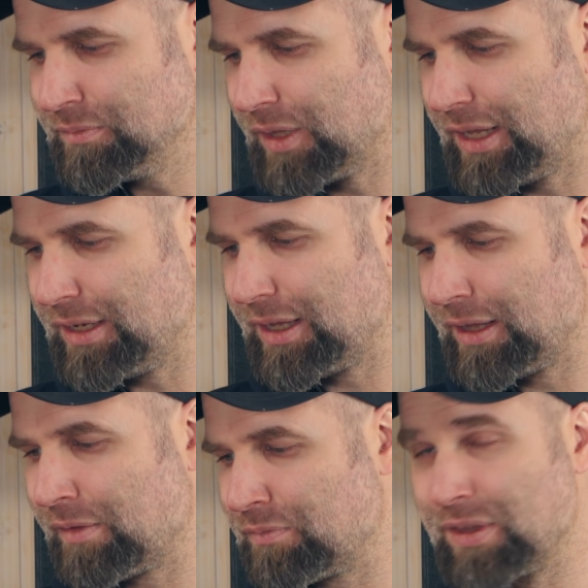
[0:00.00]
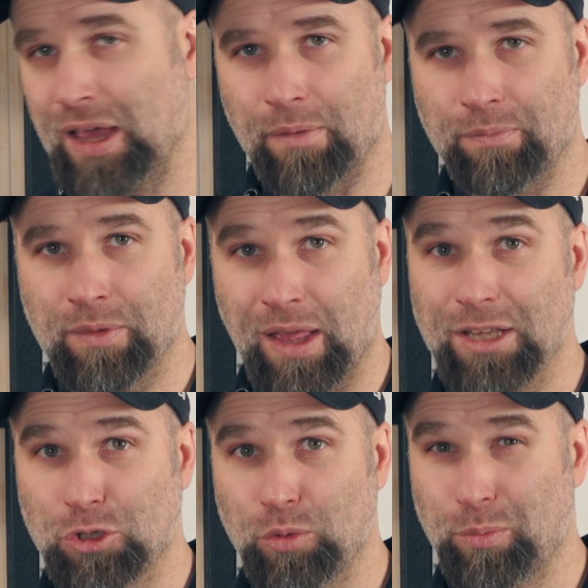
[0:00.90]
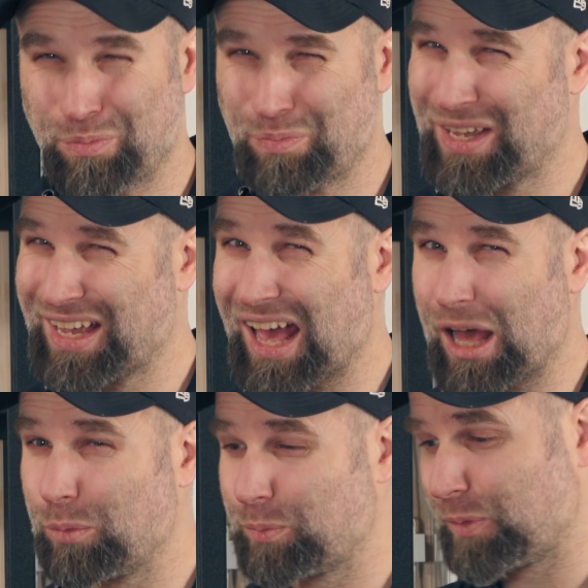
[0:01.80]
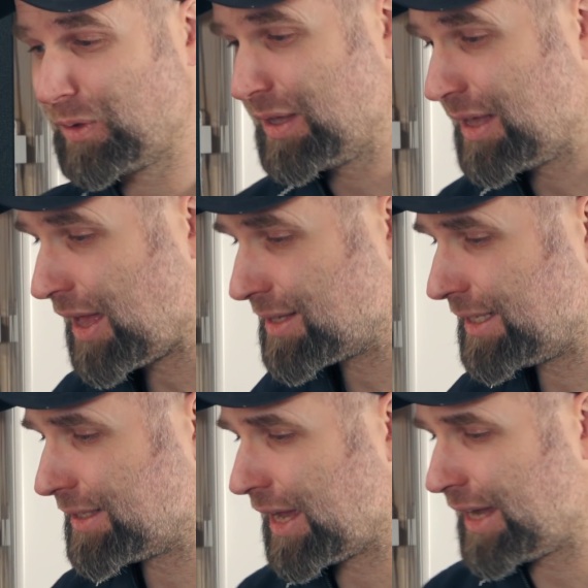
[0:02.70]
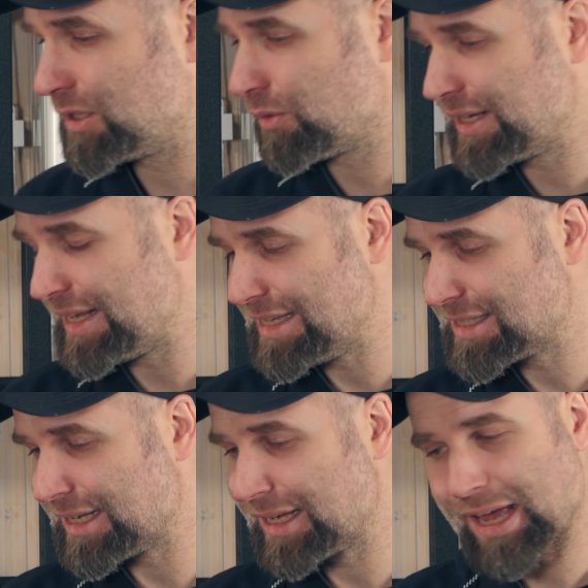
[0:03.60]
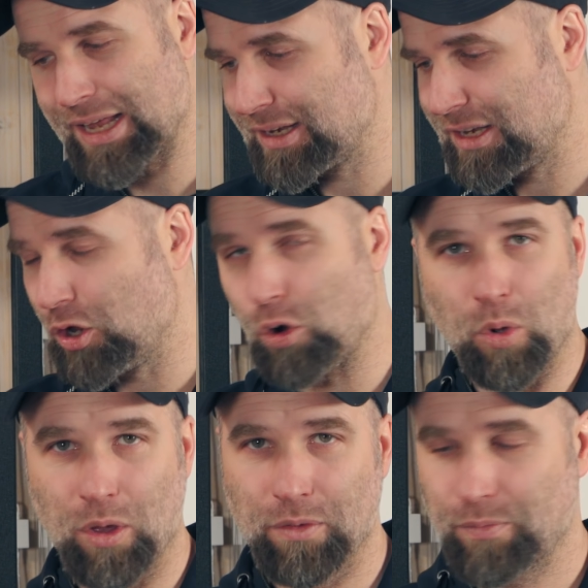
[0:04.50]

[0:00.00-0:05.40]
And um, yeah, I do pick up acetaldehyde quite easy, and no,